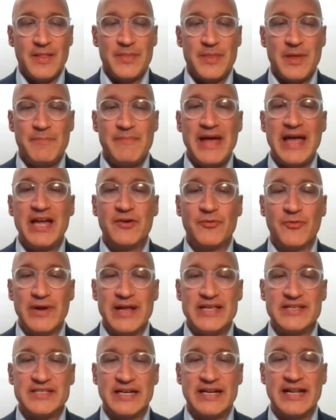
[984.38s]
The main
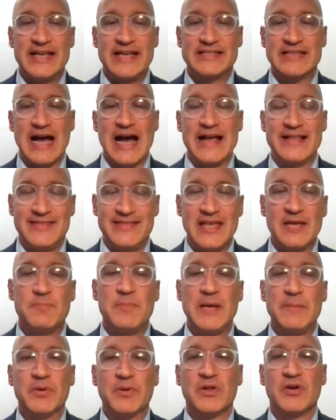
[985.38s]
reason is I think
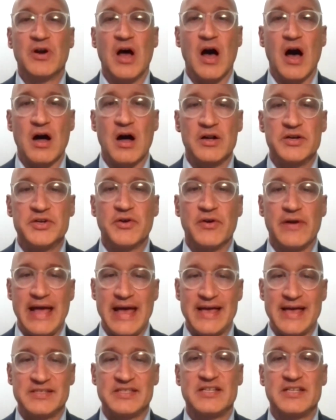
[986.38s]
people are
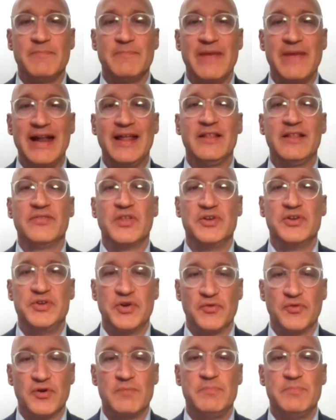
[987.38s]
underestimating the
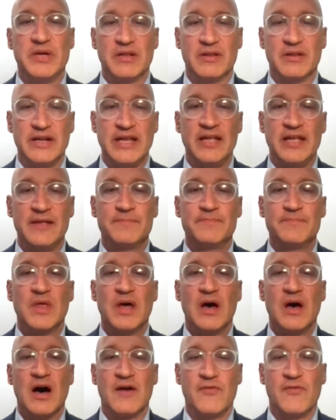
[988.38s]
durability
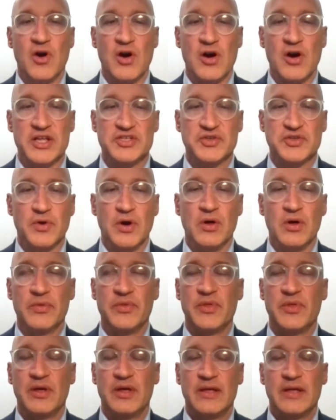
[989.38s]
of earnings
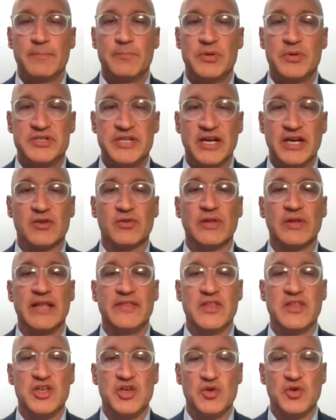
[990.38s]
growth, particularly in
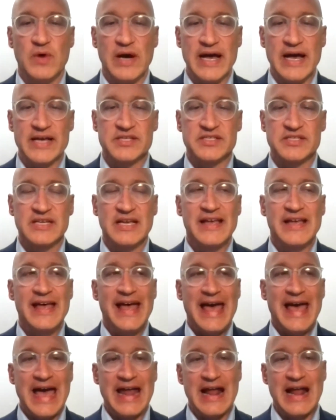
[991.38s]
the US.
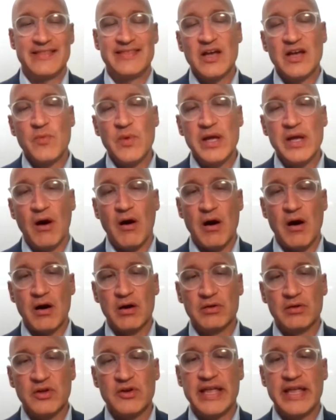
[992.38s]
And I think we
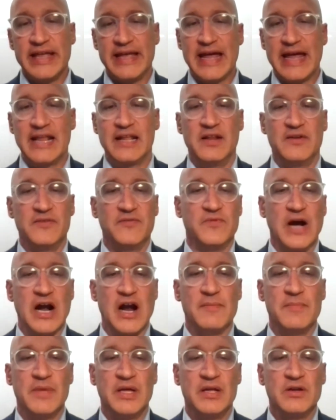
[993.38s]
are looking at an
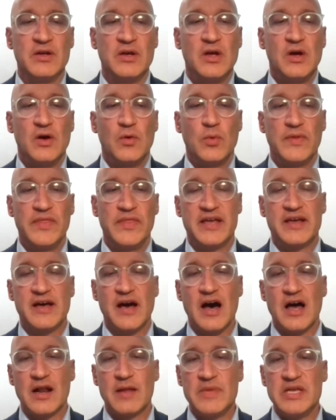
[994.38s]
environment where the
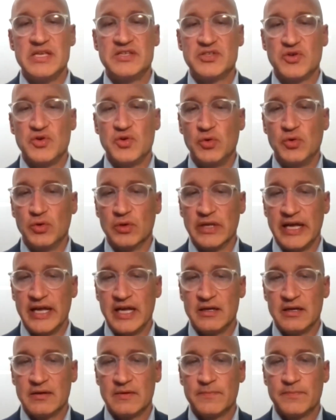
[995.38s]
economy is
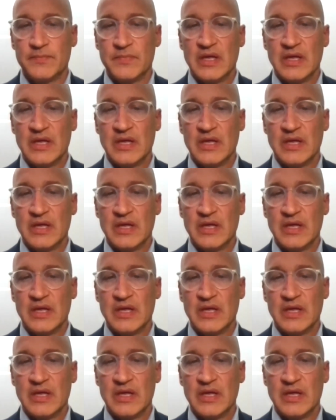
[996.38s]
cooling,